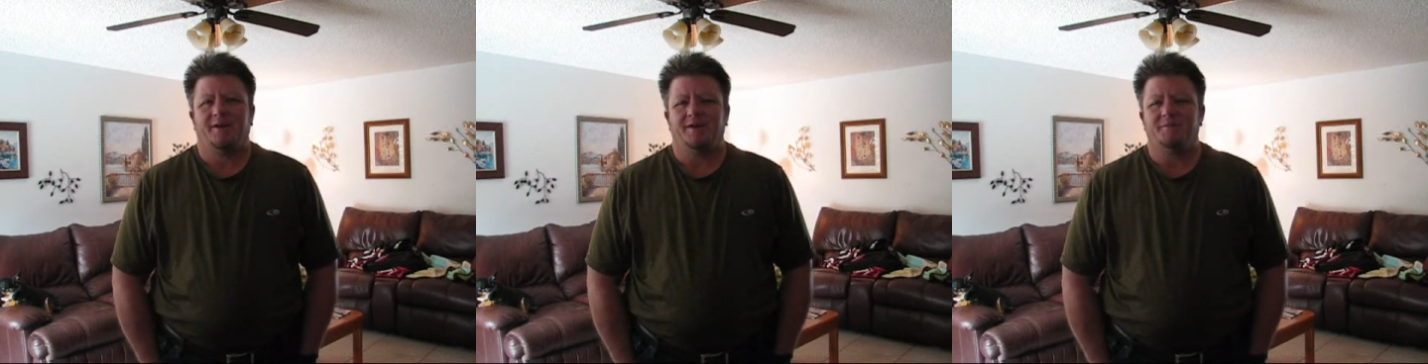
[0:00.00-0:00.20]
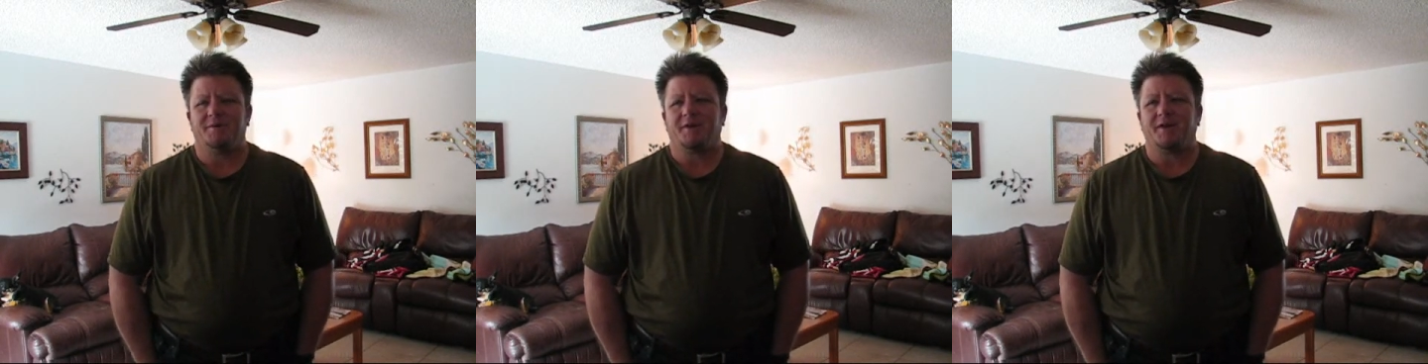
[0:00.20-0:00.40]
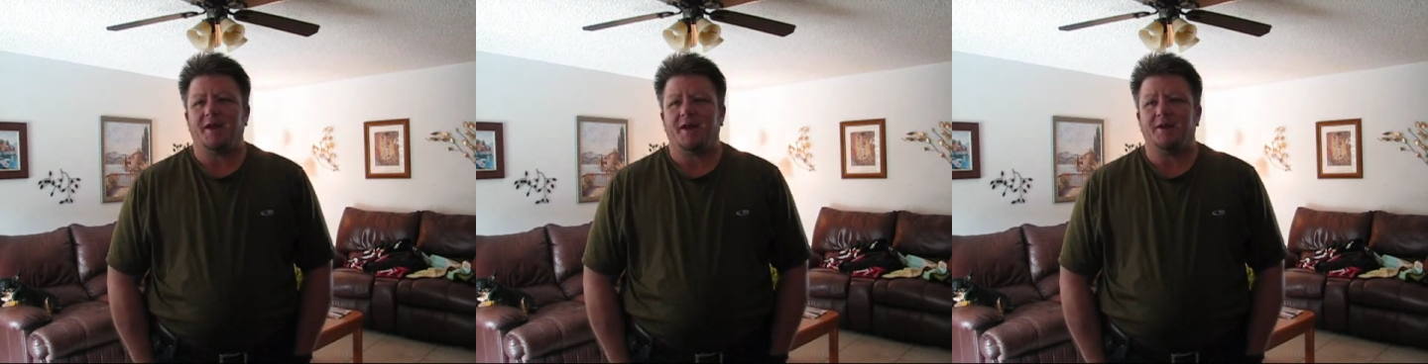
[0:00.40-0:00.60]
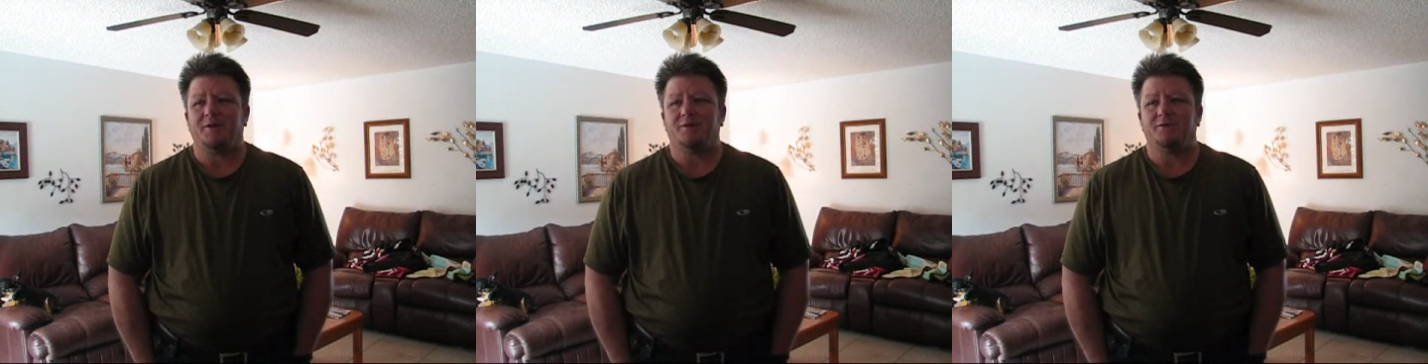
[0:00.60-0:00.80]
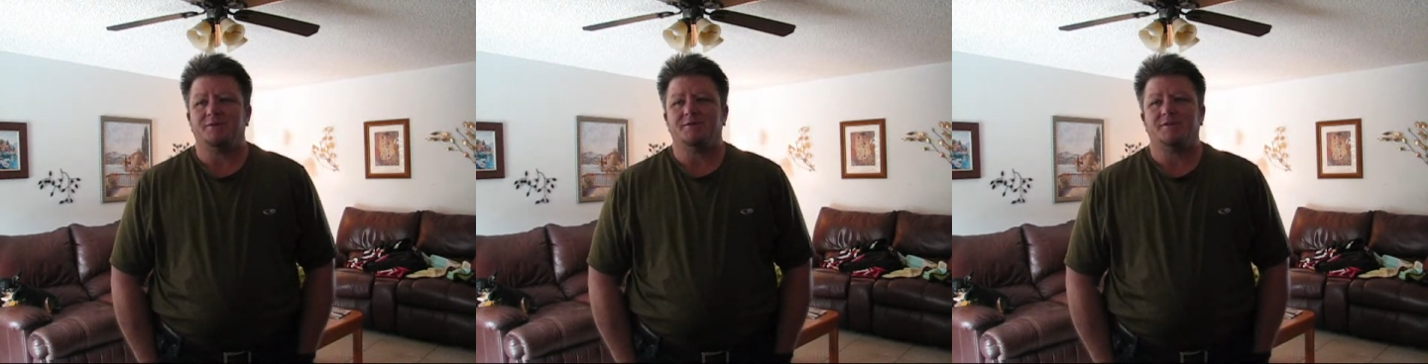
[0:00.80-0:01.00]
I'm a guy
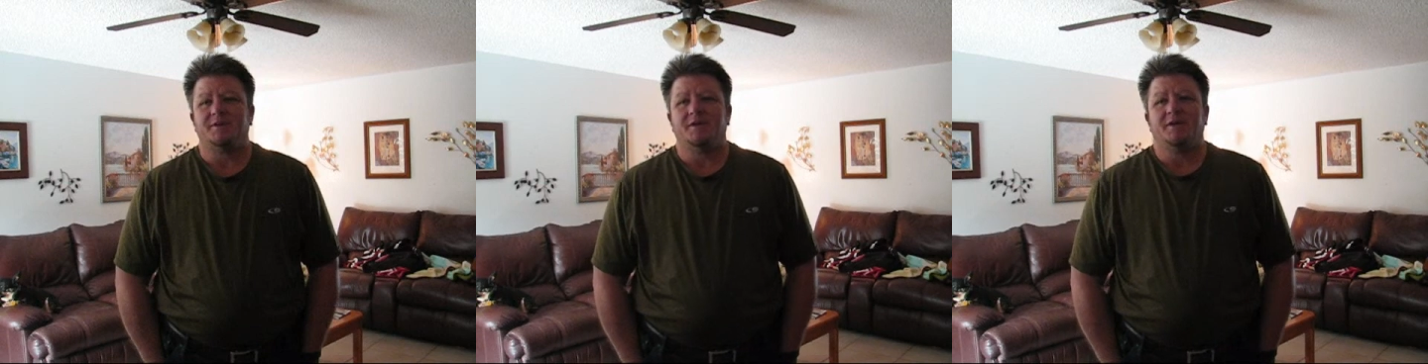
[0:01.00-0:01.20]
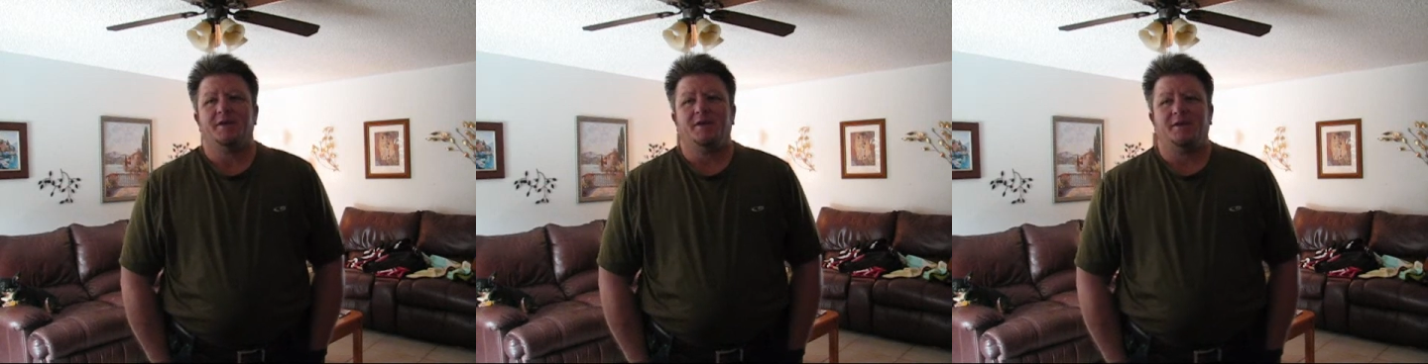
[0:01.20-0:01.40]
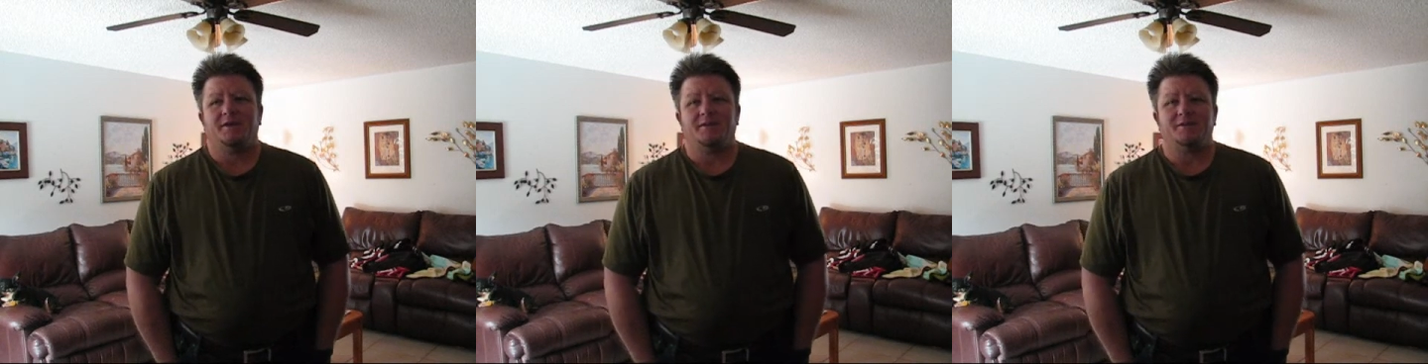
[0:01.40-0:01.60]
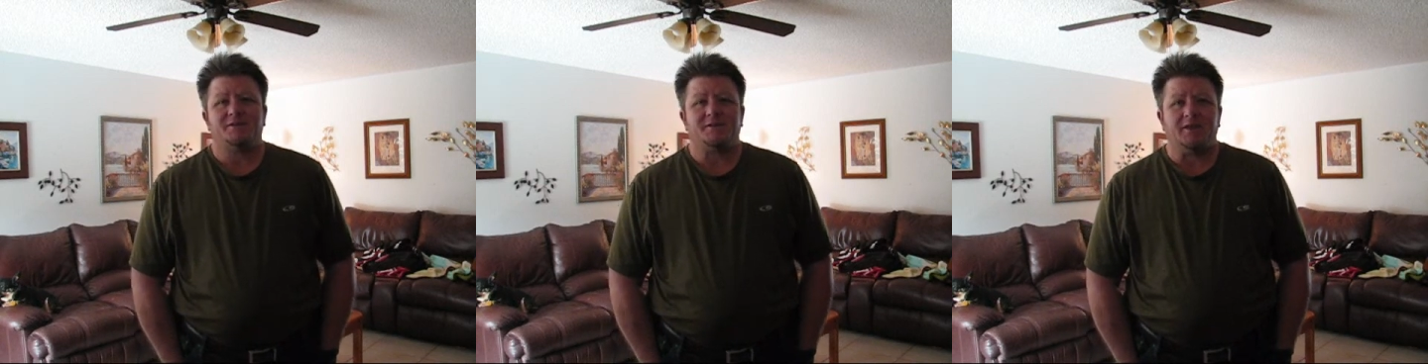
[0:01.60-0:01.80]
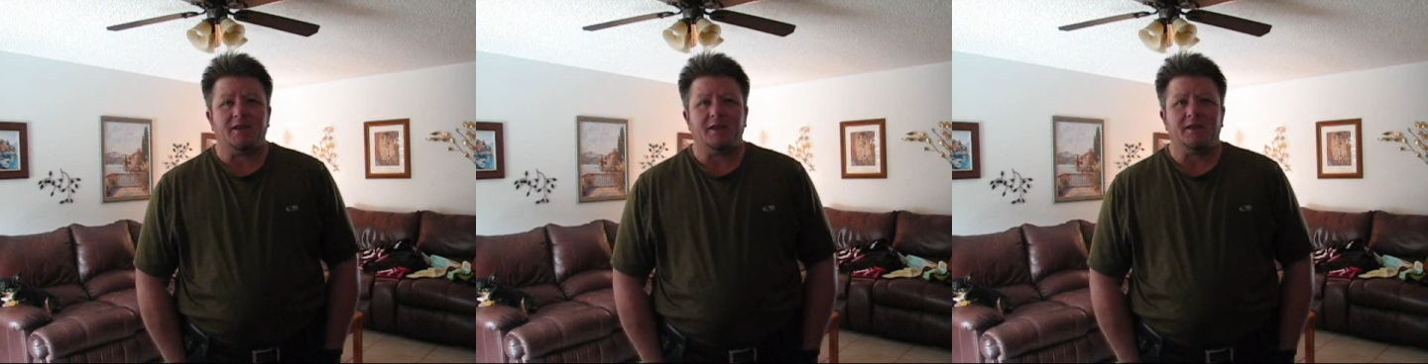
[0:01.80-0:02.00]
who's in
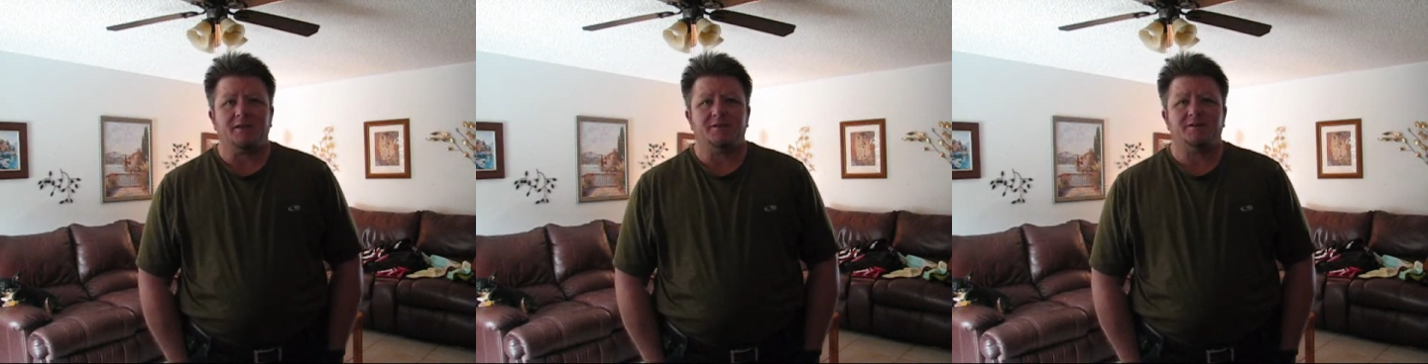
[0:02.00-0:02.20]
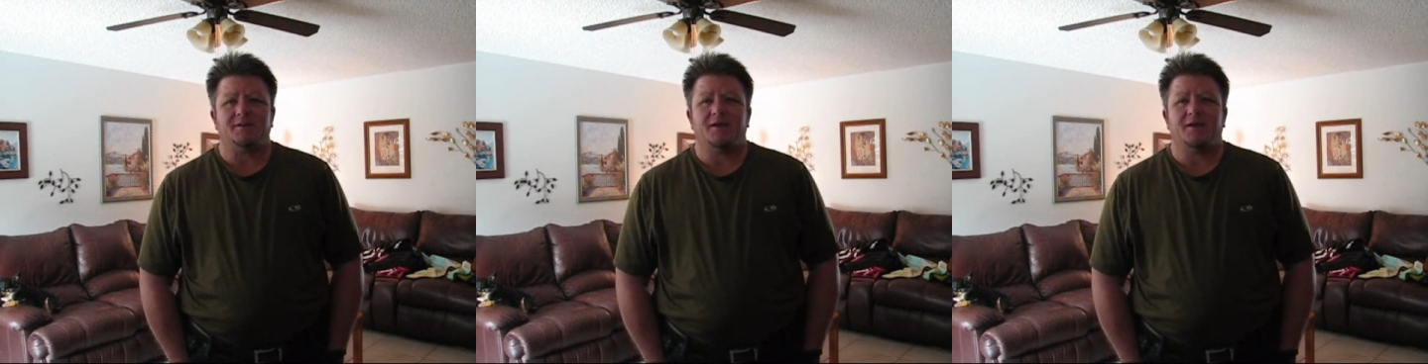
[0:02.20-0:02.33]
his teens,